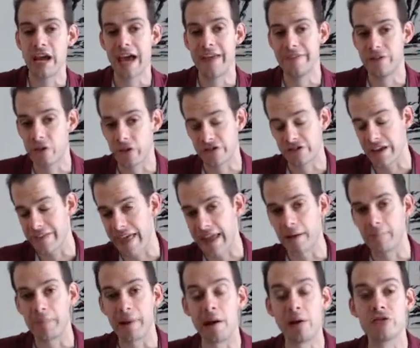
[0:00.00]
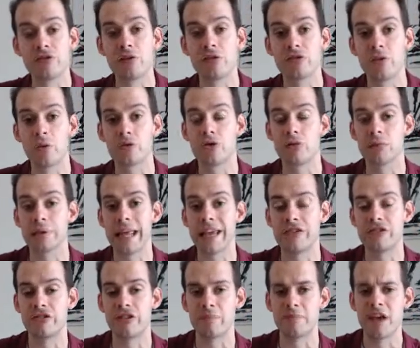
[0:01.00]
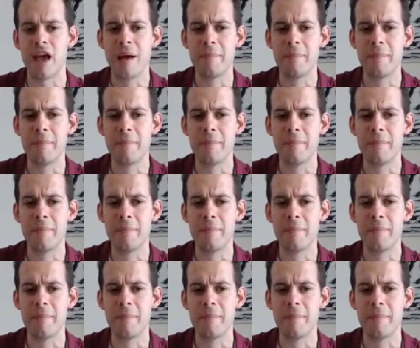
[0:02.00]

and you could say that impairs your social relationships.